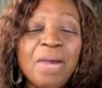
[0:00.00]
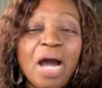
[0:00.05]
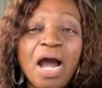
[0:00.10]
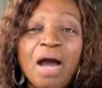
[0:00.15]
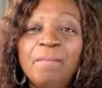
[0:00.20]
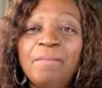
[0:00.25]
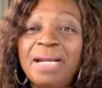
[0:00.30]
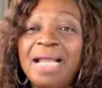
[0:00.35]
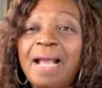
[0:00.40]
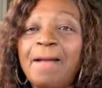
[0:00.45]

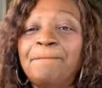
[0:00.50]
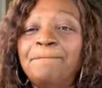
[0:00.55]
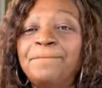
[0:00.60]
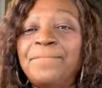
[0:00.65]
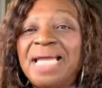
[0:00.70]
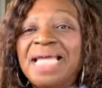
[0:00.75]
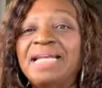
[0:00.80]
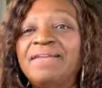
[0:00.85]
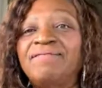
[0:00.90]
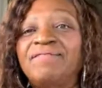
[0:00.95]
public
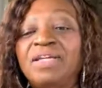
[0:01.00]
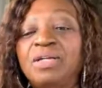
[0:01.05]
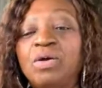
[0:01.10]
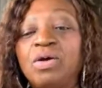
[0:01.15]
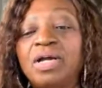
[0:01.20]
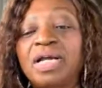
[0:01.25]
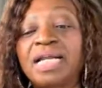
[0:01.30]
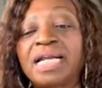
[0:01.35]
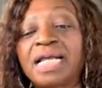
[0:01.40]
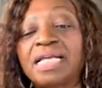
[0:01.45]
benefit
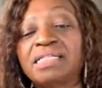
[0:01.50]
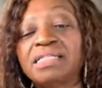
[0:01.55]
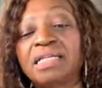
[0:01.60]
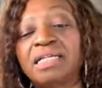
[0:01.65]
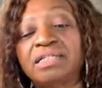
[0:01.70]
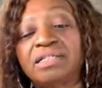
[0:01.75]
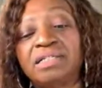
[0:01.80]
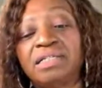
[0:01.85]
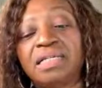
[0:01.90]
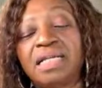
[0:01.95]

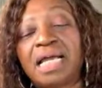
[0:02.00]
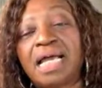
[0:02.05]
organization,